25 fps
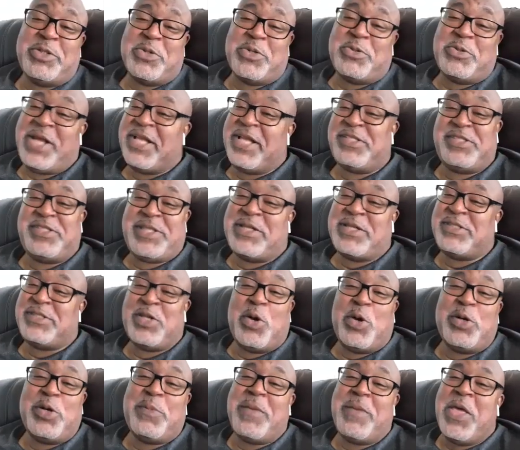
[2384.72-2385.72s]
them two.
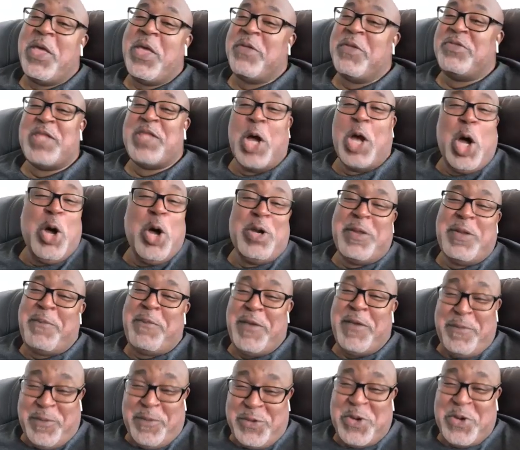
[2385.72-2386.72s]
The only
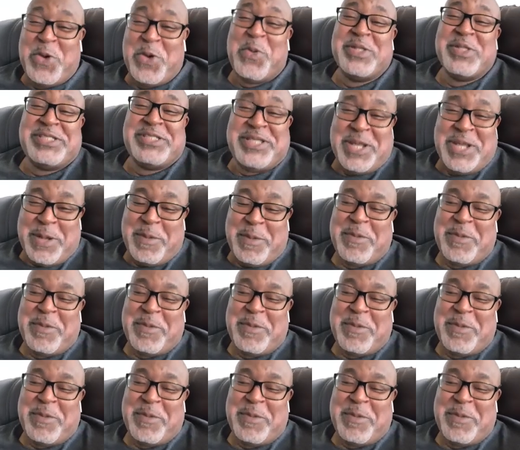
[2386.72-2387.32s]
people knew was them.